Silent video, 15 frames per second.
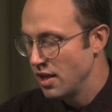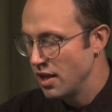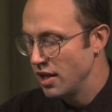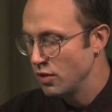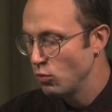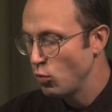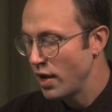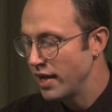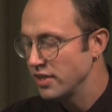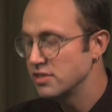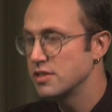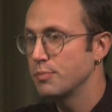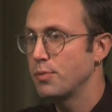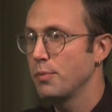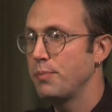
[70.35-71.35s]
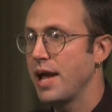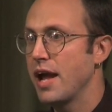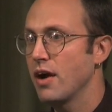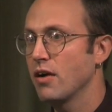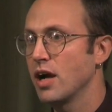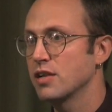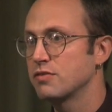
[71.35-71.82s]
in ways that
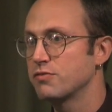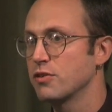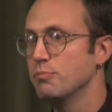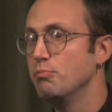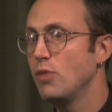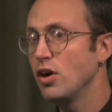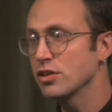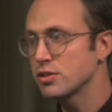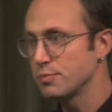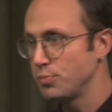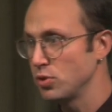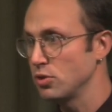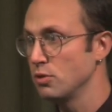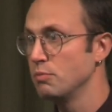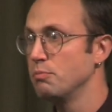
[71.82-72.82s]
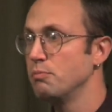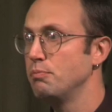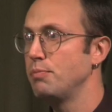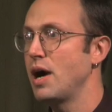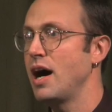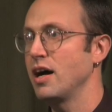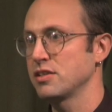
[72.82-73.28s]
prepare us for multiple
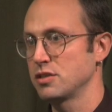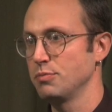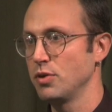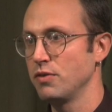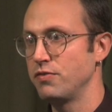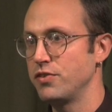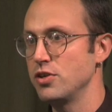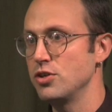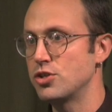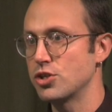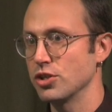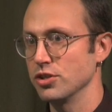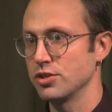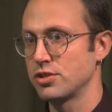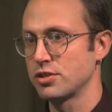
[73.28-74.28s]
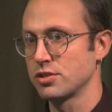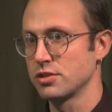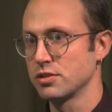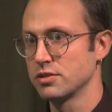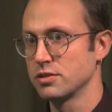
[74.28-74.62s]
possible futures.